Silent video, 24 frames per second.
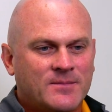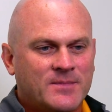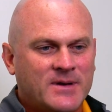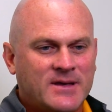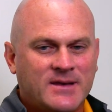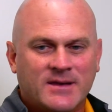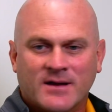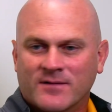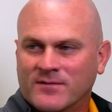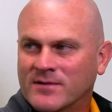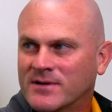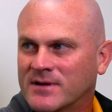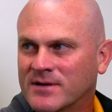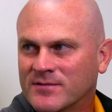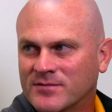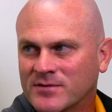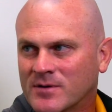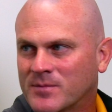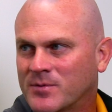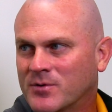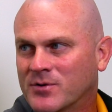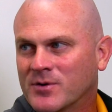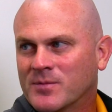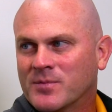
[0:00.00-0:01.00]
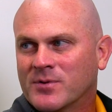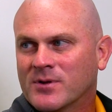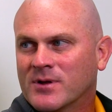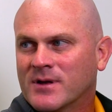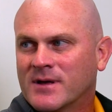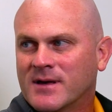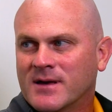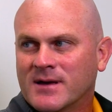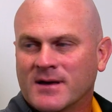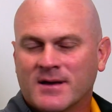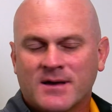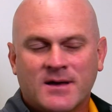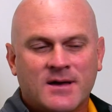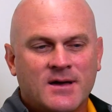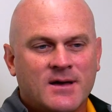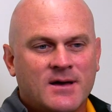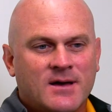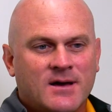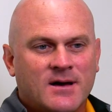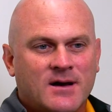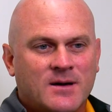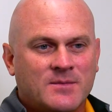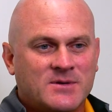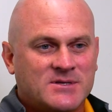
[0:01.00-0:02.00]
He never gives up on a play.
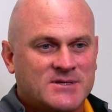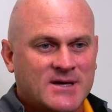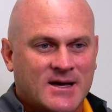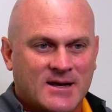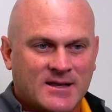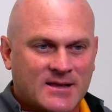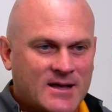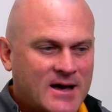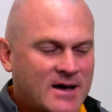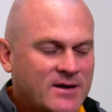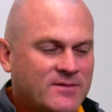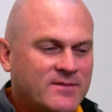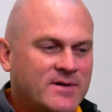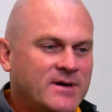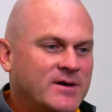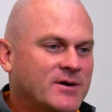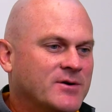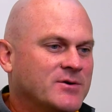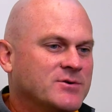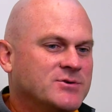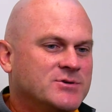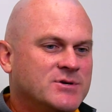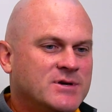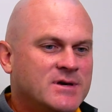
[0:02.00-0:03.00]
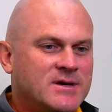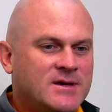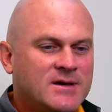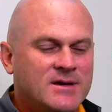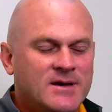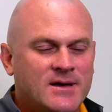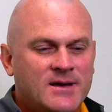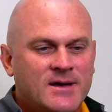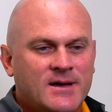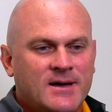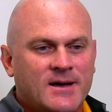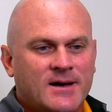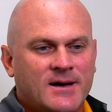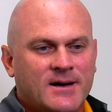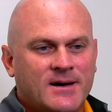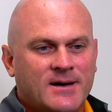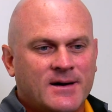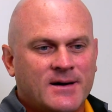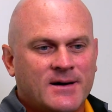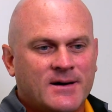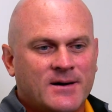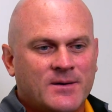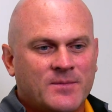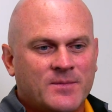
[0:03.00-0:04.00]
He's got a lot of energy.
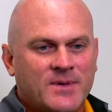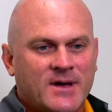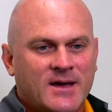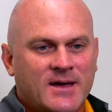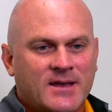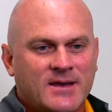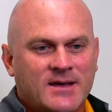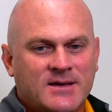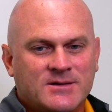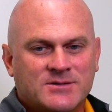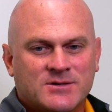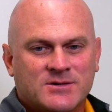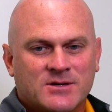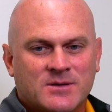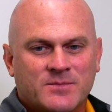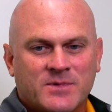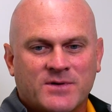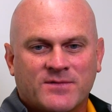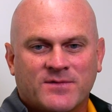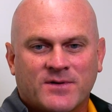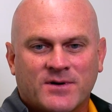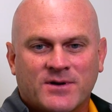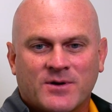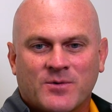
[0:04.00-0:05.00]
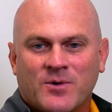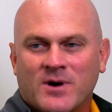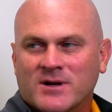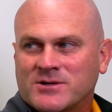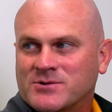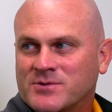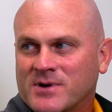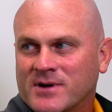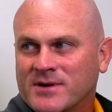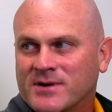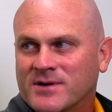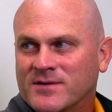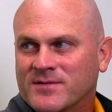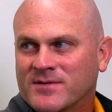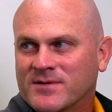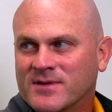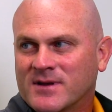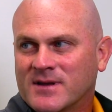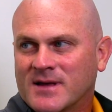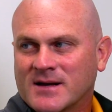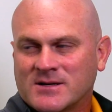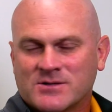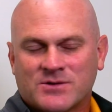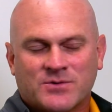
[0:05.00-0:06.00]
And he's going to be fun to watch around here for
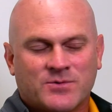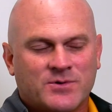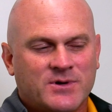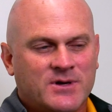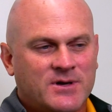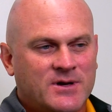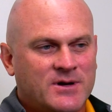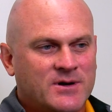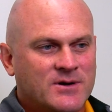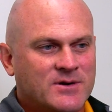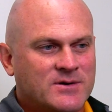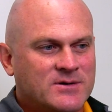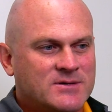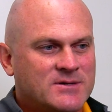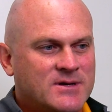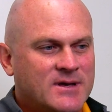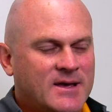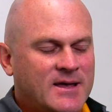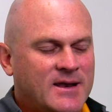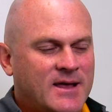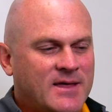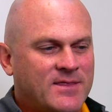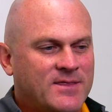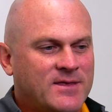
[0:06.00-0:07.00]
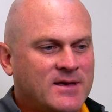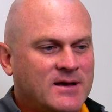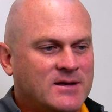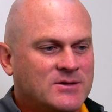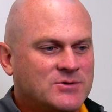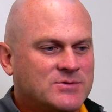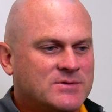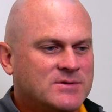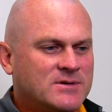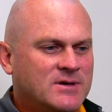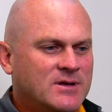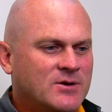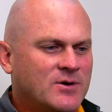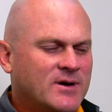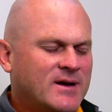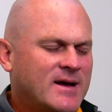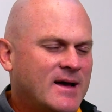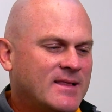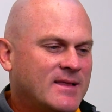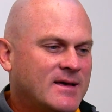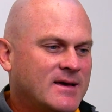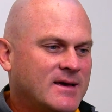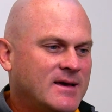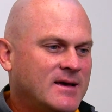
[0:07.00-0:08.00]
the next 3 years. And I think it's, you know, a
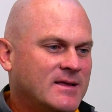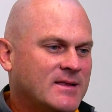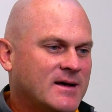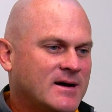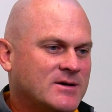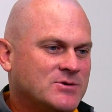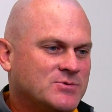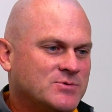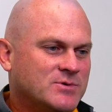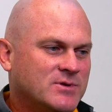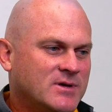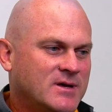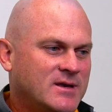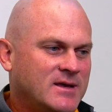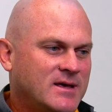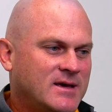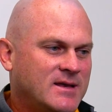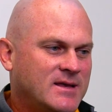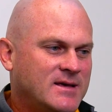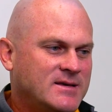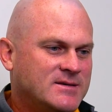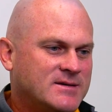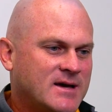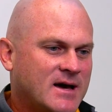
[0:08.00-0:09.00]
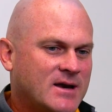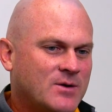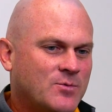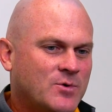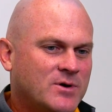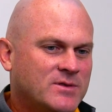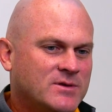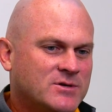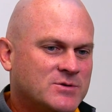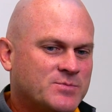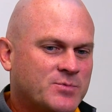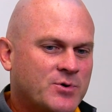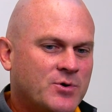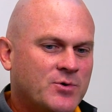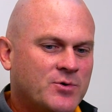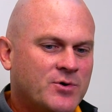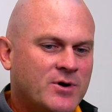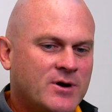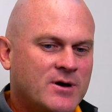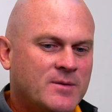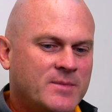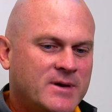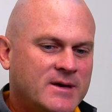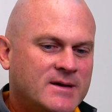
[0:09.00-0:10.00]
guy like Eli is really neat. He's kind of what this
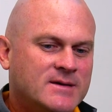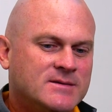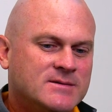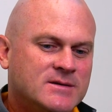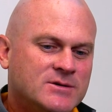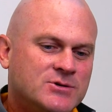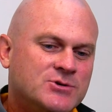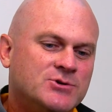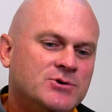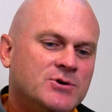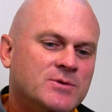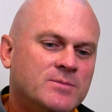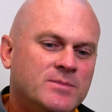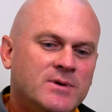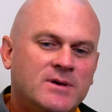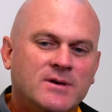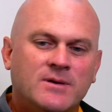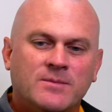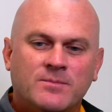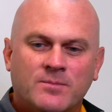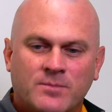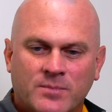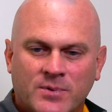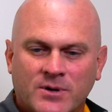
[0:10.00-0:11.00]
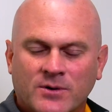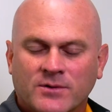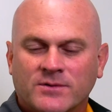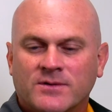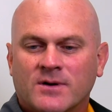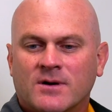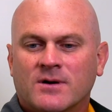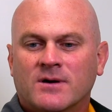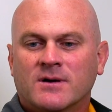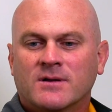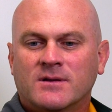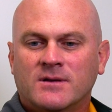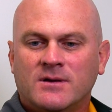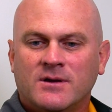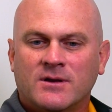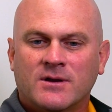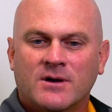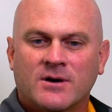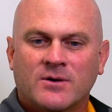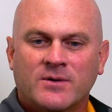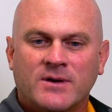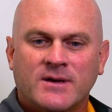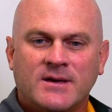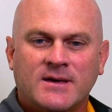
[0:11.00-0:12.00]
program is and should be built on. You
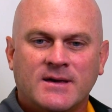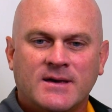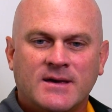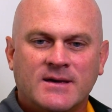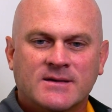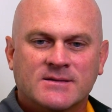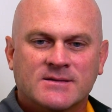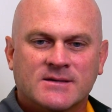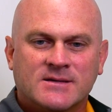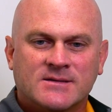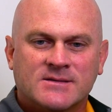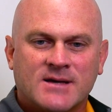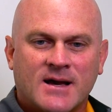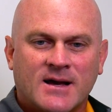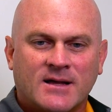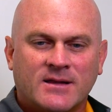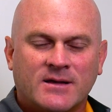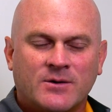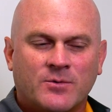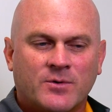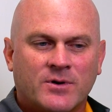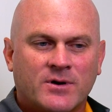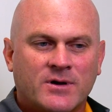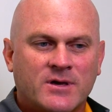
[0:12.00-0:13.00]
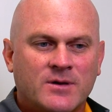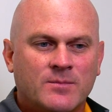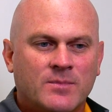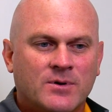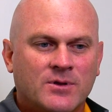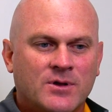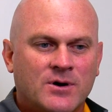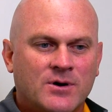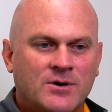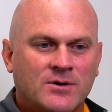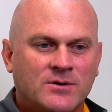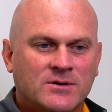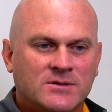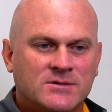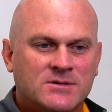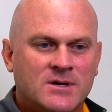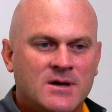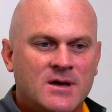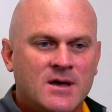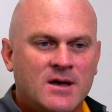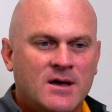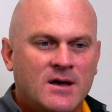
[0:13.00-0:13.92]
know, he's exactly where he belongs